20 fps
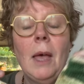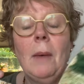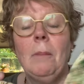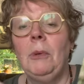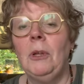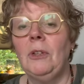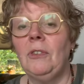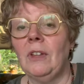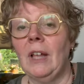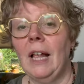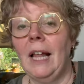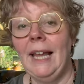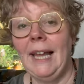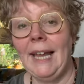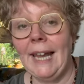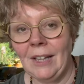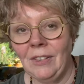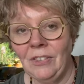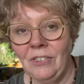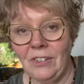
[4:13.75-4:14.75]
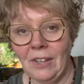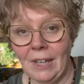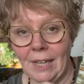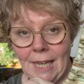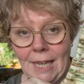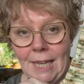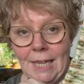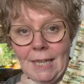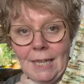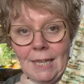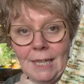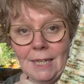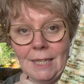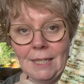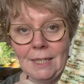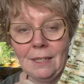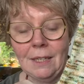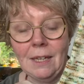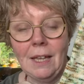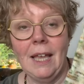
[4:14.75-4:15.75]
but Lente
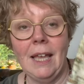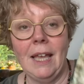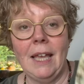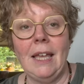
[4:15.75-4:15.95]
Regen